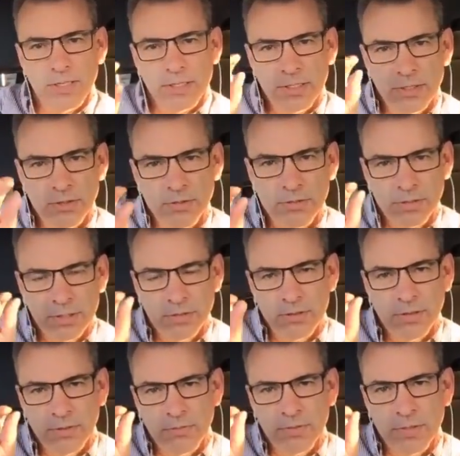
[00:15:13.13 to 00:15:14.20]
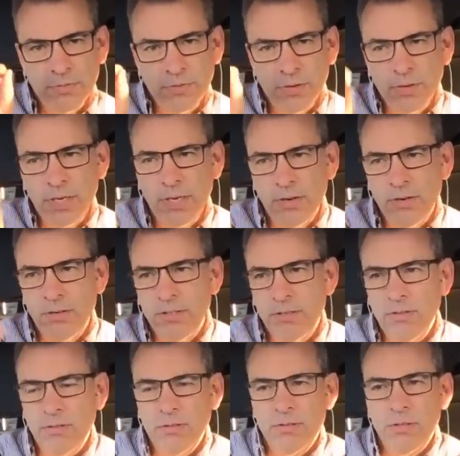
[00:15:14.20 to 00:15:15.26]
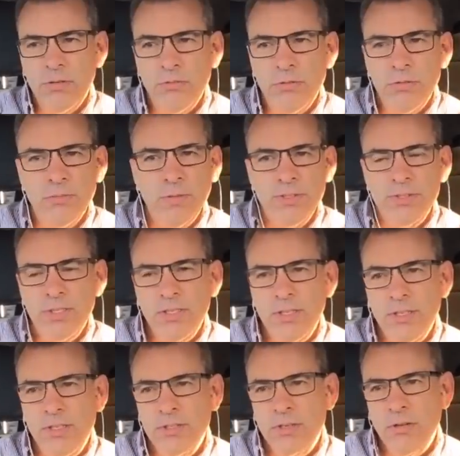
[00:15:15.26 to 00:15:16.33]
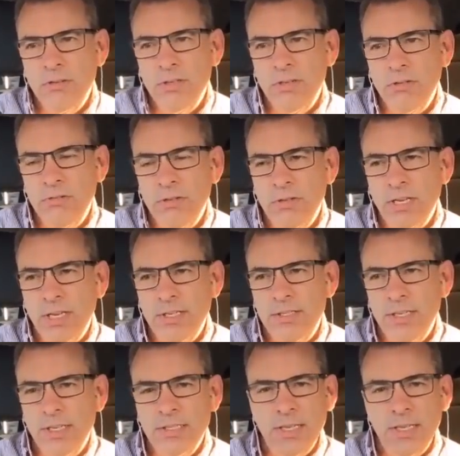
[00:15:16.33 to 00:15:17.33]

If you're here and you're 2 months into this going no contact,